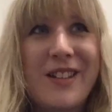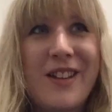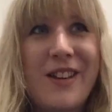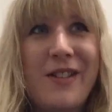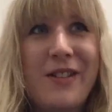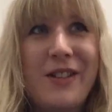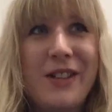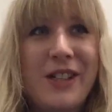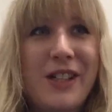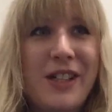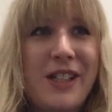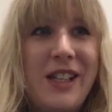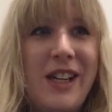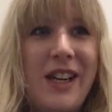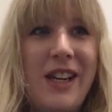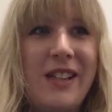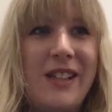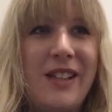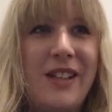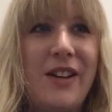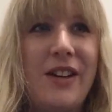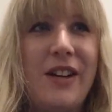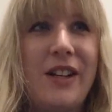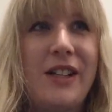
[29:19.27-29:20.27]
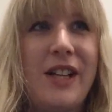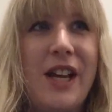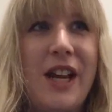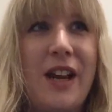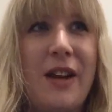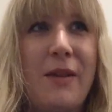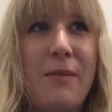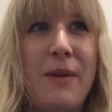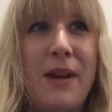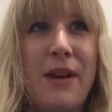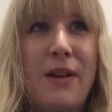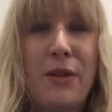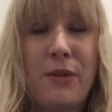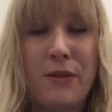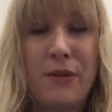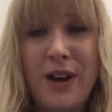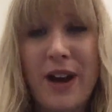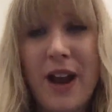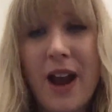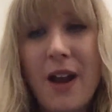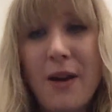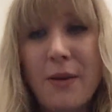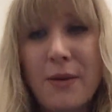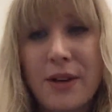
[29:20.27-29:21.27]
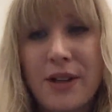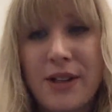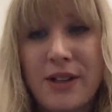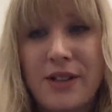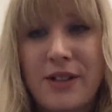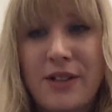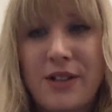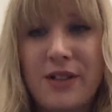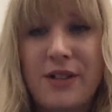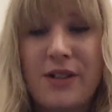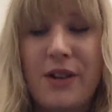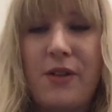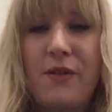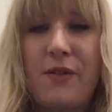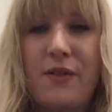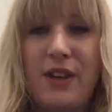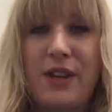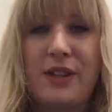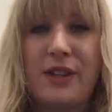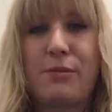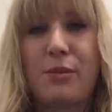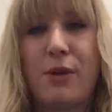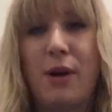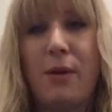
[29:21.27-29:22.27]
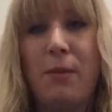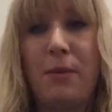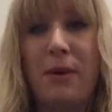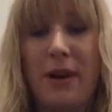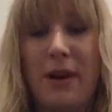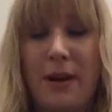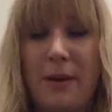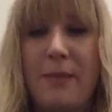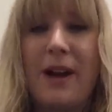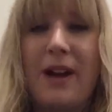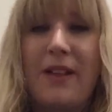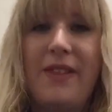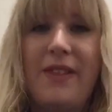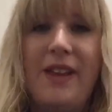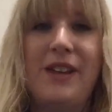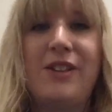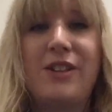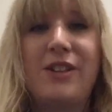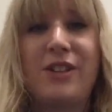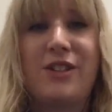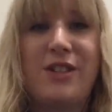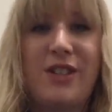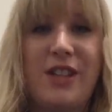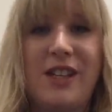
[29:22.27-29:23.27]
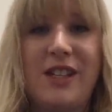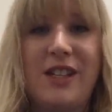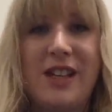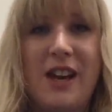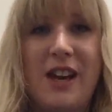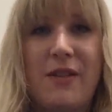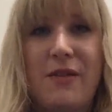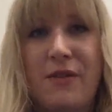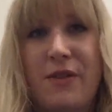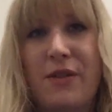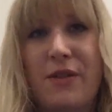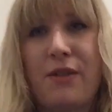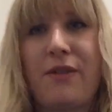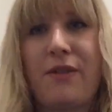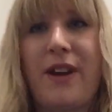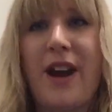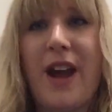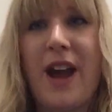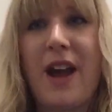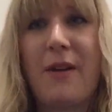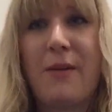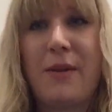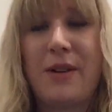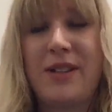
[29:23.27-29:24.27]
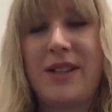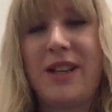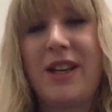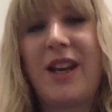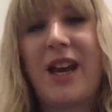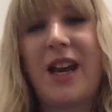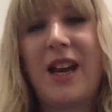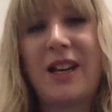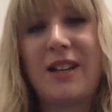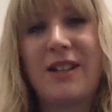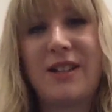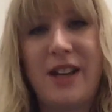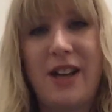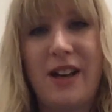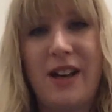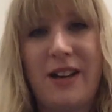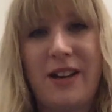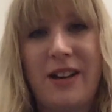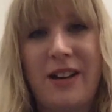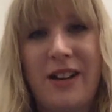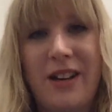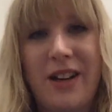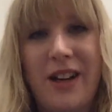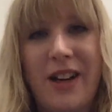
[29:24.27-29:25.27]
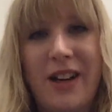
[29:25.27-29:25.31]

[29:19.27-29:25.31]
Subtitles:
going to take me 3 hours to solve this problem and then just sit down for 3 hours and get it done.